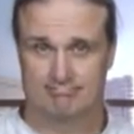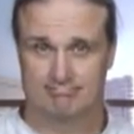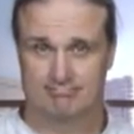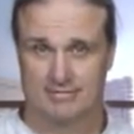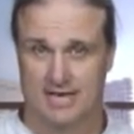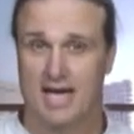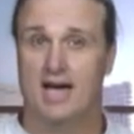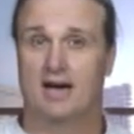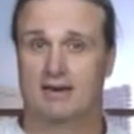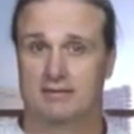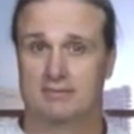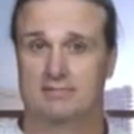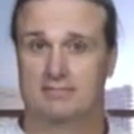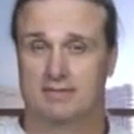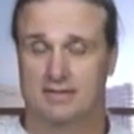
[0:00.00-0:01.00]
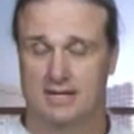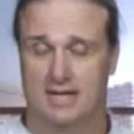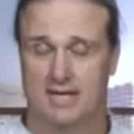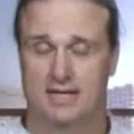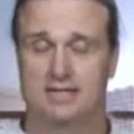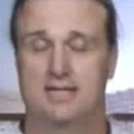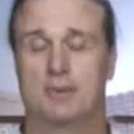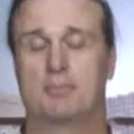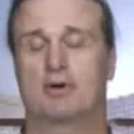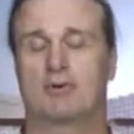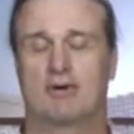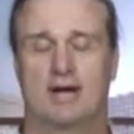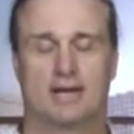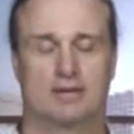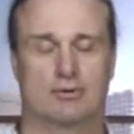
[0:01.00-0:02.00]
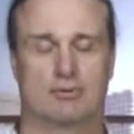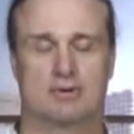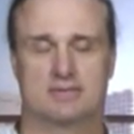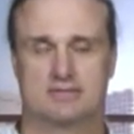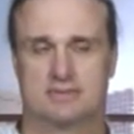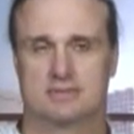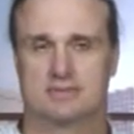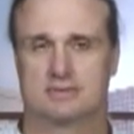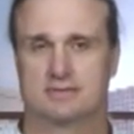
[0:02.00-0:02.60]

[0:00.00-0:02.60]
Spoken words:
Yeah, and Democratic ones.